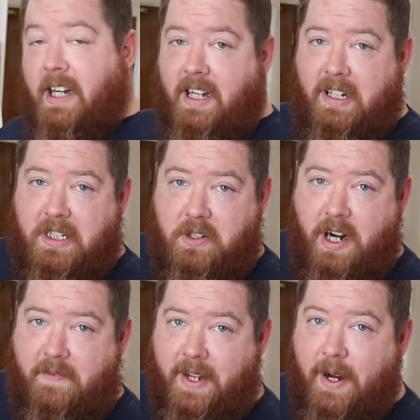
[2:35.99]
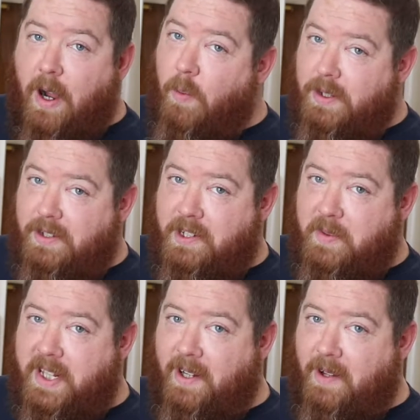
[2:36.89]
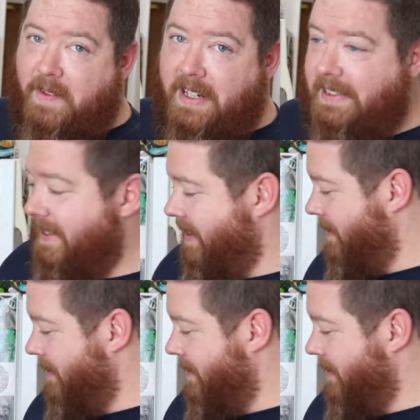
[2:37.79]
Let's try and figure out what to do with all this.